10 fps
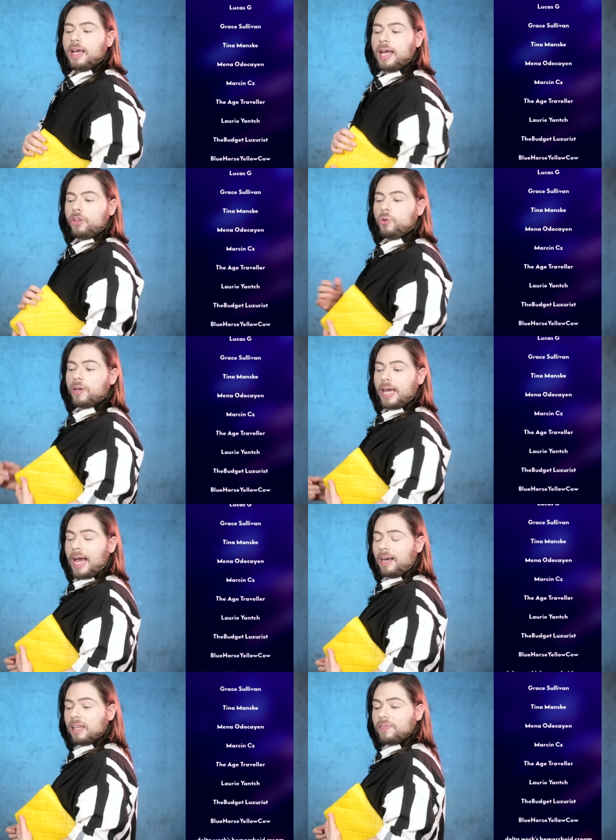And you
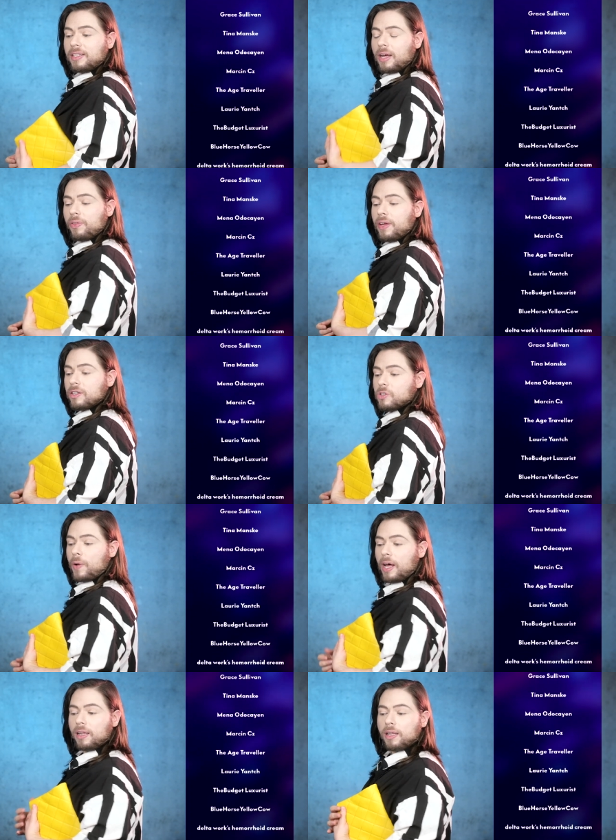can leave it down there as
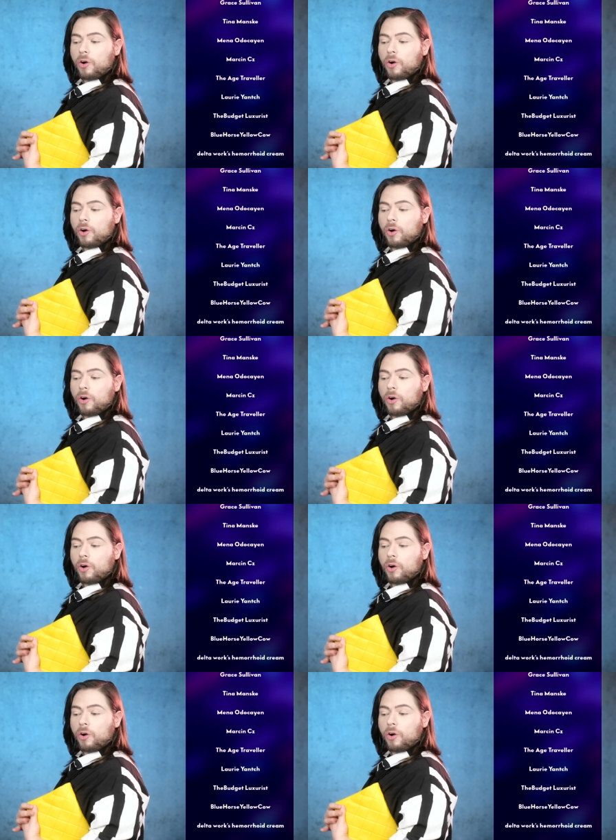well.